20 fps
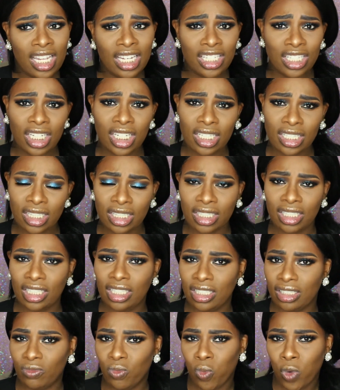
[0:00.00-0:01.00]
just
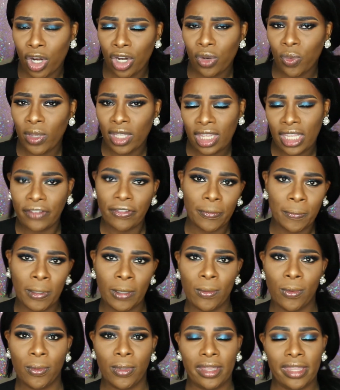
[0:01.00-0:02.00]
work with different
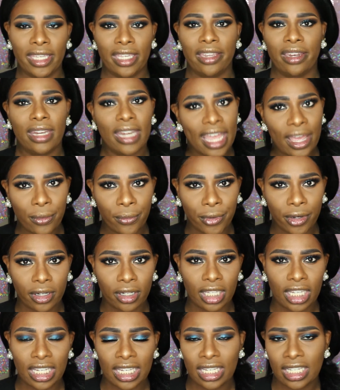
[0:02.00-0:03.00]
people within your network
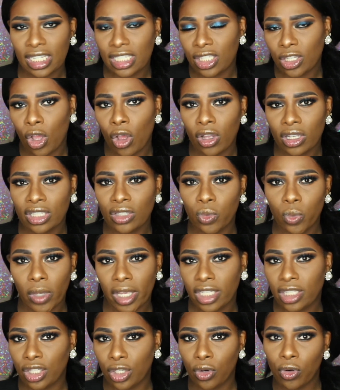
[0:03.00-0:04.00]
it's an awesome
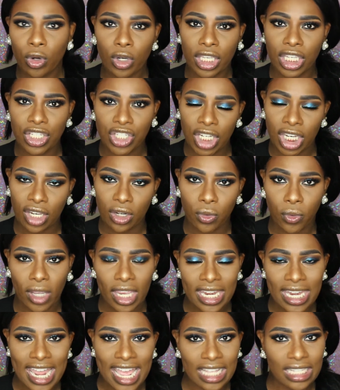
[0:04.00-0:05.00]
way to grow your channel
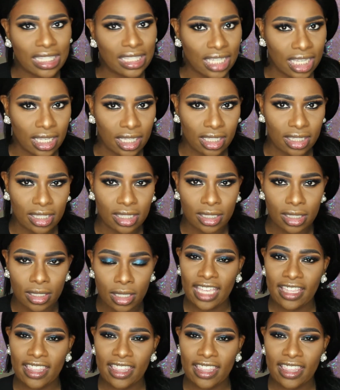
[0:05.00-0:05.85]
in that sense